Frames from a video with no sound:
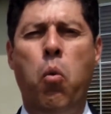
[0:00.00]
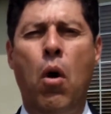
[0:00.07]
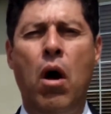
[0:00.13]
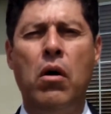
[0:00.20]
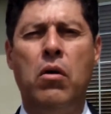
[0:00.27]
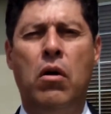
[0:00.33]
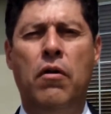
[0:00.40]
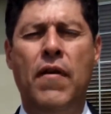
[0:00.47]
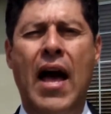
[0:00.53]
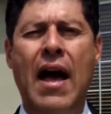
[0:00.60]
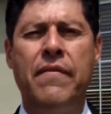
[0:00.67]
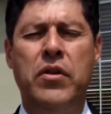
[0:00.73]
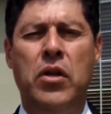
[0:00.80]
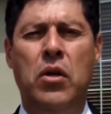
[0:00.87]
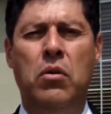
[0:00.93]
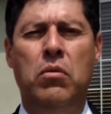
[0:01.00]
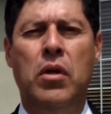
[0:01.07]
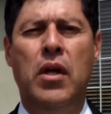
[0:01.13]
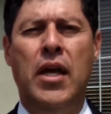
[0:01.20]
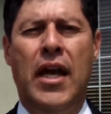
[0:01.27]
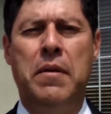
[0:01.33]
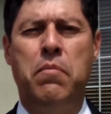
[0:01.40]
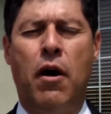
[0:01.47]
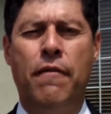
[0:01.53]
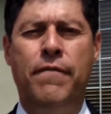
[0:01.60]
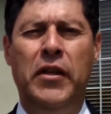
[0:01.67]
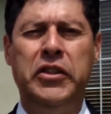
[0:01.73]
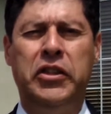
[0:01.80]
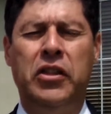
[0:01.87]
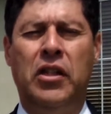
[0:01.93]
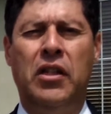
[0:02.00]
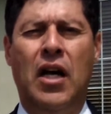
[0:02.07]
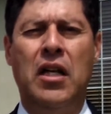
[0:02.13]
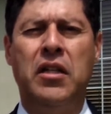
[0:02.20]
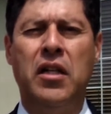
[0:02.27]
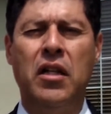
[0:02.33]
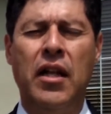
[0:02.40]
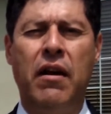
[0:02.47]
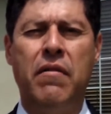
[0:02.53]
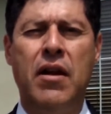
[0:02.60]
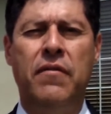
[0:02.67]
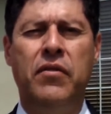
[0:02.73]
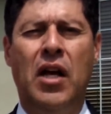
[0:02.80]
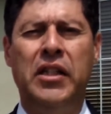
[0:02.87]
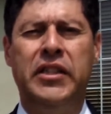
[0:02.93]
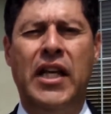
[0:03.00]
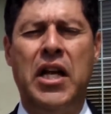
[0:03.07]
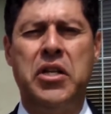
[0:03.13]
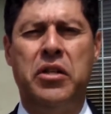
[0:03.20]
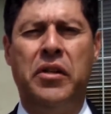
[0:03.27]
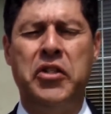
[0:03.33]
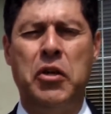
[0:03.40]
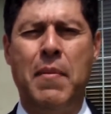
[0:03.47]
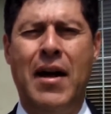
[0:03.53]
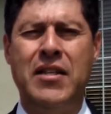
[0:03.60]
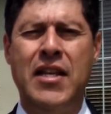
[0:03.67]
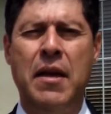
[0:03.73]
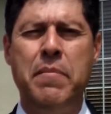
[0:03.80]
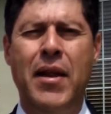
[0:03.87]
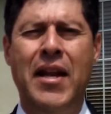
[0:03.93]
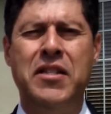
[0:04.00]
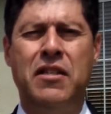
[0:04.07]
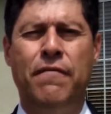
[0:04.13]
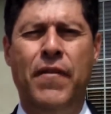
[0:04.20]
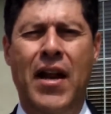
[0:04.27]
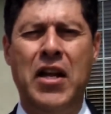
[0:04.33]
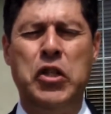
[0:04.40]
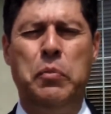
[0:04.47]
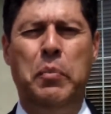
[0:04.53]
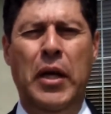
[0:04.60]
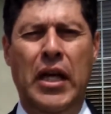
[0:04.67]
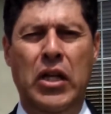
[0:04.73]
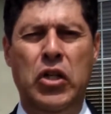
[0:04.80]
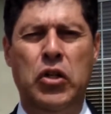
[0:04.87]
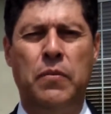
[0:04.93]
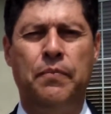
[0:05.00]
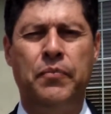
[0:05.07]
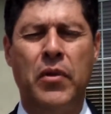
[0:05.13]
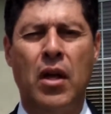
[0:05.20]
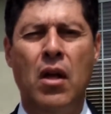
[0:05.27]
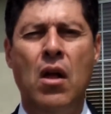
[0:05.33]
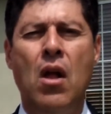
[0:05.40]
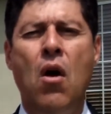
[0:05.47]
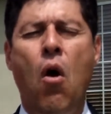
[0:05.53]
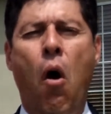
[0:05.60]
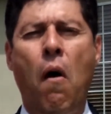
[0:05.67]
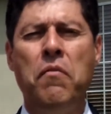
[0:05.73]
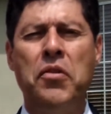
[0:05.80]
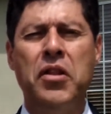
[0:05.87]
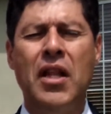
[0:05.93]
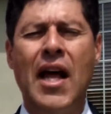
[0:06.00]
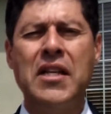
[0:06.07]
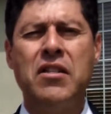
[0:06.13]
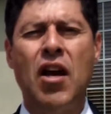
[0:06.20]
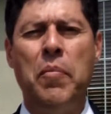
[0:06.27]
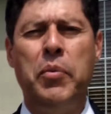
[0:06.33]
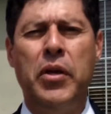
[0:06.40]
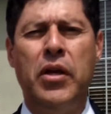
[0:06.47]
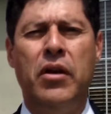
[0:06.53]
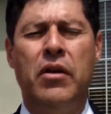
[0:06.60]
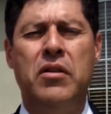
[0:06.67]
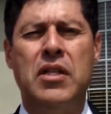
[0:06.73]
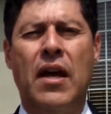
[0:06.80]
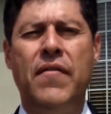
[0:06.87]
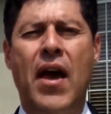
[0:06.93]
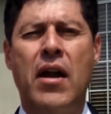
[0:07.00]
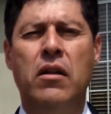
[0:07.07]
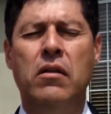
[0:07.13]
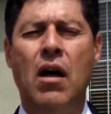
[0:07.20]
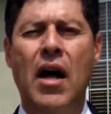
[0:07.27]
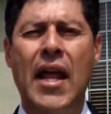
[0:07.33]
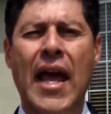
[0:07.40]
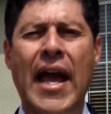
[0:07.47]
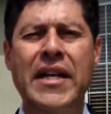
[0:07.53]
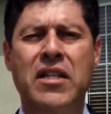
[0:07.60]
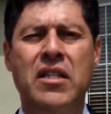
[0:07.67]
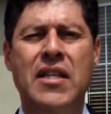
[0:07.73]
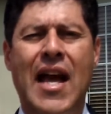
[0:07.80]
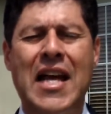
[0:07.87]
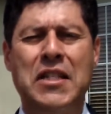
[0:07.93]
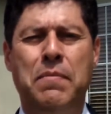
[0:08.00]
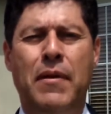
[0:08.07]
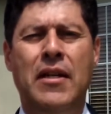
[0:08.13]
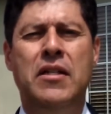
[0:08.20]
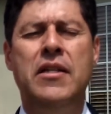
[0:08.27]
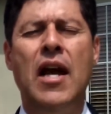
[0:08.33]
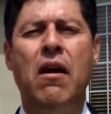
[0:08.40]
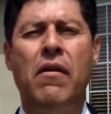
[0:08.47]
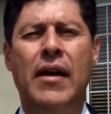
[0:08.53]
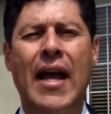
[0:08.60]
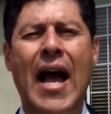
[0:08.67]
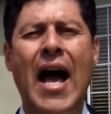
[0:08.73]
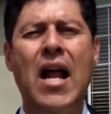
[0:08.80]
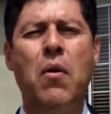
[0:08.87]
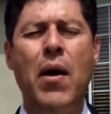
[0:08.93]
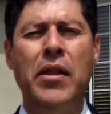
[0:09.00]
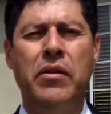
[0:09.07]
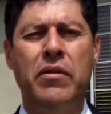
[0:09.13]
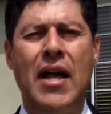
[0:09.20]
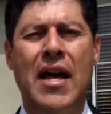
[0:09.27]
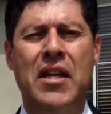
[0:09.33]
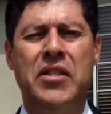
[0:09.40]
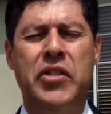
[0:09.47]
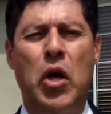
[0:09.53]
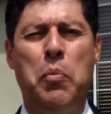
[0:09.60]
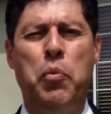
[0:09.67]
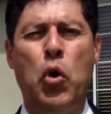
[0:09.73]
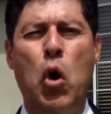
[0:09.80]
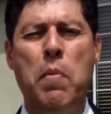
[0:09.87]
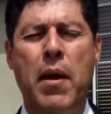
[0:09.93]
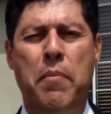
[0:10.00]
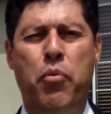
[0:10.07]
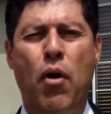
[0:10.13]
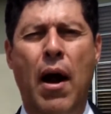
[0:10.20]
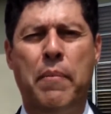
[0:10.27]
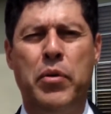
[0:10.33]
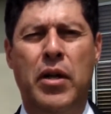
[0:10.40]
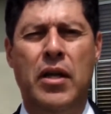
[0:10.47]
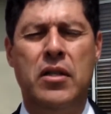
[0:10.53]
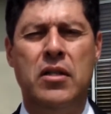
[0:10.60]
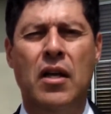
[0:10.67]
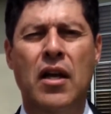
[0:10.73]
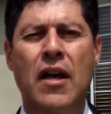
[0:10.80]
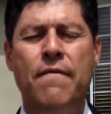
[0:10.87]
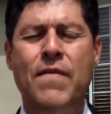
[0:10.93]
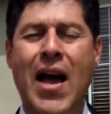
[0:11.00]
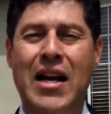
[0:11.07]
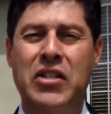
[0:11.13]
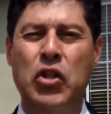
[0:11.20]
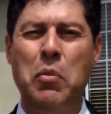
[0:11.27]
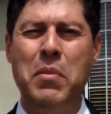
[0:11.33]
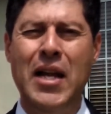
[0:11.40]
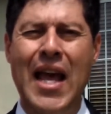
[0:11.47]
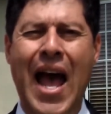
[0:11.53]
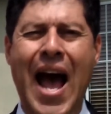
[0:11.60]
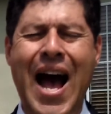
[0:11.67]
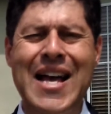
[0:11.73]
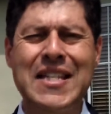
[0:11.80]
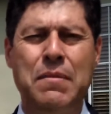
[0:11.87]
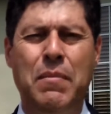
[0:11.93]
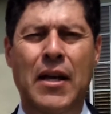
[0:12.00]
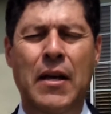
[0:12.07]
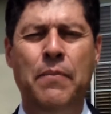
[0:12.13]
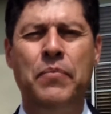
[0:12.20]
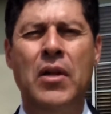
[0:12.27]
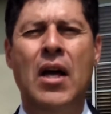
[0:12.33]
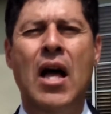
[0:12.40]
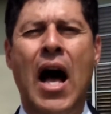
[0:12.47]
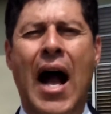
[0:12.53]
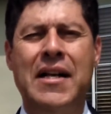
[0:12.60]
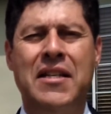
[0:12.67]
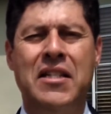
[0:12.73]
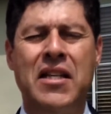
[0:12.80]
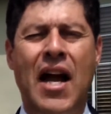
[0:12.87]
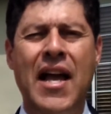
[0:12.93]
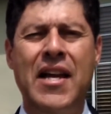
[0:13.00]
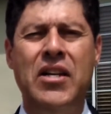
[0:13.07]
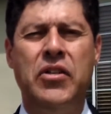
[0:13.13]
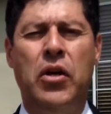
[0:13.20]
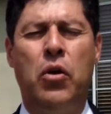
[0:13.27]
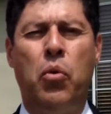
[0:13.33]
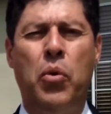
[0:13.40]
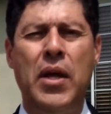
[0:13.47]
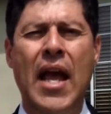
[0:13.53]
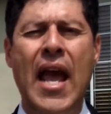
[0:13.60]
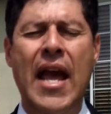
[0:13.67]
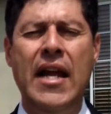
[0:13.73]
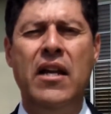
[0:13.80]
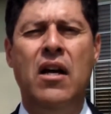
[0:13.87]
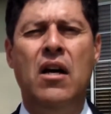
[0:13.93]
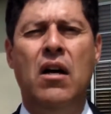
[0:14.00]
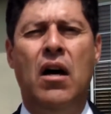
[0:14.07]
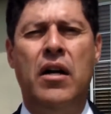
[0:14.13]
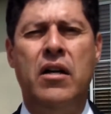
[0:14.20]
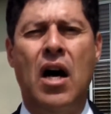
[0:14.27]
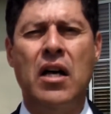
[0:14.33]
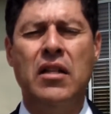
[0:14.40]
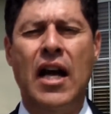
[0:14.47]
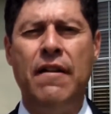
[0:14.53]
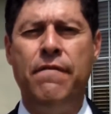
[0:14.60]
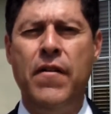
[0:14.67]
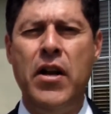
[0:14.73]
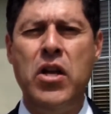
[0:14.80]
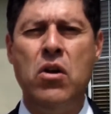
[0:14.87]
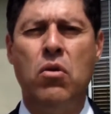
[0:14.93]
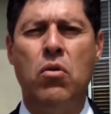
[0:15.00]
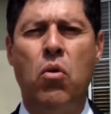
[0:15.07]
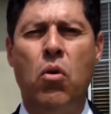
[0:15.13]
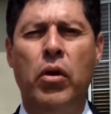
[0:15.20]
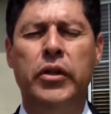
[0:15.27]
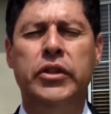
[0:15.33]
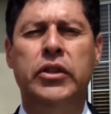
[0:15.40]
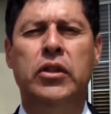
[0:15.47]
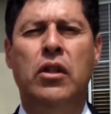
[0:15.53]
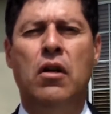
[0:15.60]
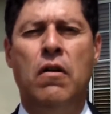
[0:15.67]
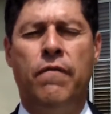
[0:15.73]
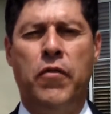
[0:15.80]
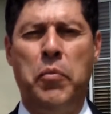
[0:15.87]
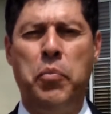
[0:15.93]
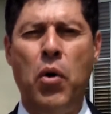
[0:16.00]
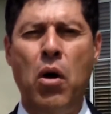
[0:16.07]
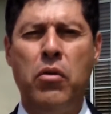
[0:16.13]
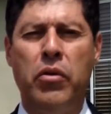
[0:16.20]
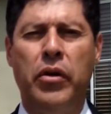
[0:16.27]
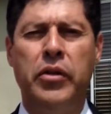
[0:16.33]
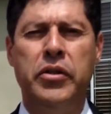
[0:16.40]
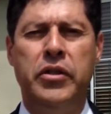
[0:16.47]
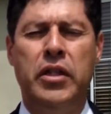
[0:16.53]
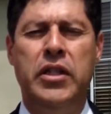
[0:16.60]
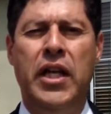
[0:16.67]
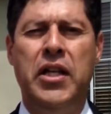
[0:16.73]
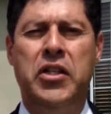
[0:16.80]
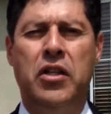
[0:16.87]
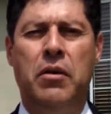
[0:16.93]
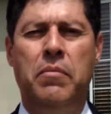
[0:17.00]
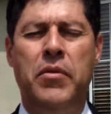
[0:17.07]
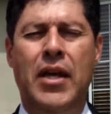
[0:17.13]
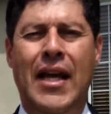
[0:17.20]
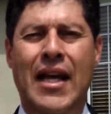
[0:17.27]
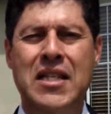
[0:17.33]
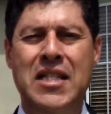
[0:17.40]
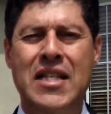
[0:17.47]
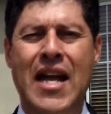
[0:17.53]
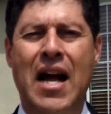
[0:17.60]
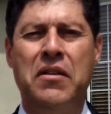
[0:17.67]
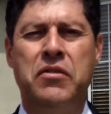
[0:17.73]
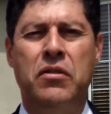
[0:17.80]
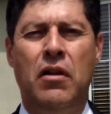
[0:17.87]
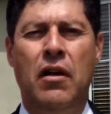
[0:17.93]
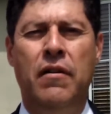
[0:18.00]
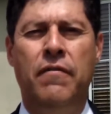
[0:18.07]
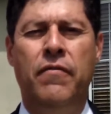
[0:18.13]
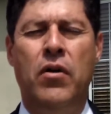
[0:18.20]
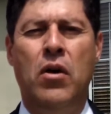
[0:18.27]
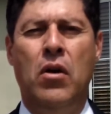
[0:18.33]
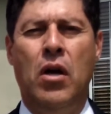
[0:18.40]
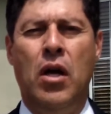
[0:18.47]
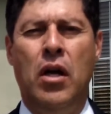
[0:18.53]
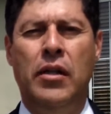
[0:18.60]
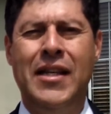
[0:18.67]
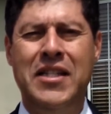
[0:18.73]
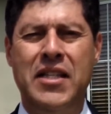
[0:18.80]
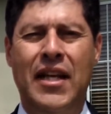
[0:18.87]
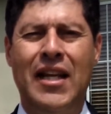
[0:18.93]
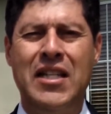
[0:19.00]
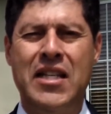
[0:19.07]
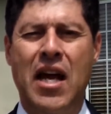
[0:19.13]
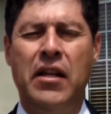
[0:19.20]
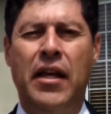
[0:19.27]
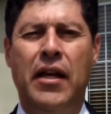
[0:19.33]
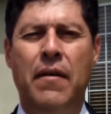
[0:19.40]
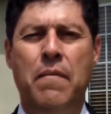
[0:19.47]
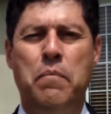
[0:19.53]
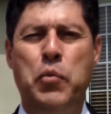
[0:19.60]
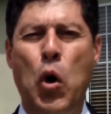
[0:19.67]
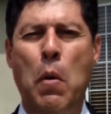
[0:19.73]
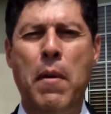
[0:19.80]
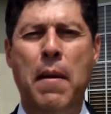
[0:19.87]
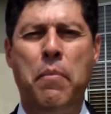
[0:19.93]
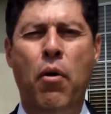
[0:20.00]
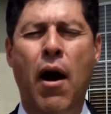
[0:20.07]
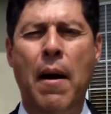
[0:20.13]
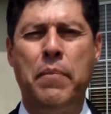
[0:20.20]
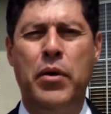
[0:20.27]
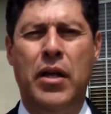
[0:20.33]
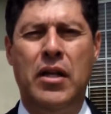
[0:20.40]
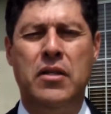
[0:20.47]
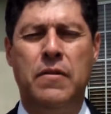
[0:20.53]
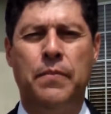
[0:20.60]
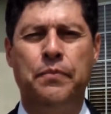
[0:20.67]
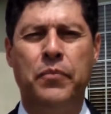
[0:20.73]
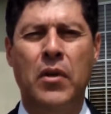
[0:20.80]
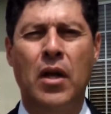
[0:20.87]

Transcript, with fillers: Walgrove Avenue in Mar Vista, a little area of Los Angeles about 10 minutes to Venice Beach. Over the last couple years, I've had a lot of agents ask me, Derrick, how do I learn how to sell probate properties? In fact, so many asked me, I decided to create an online video course for brokers to teach them the ins and outs of listing and selling probate properties.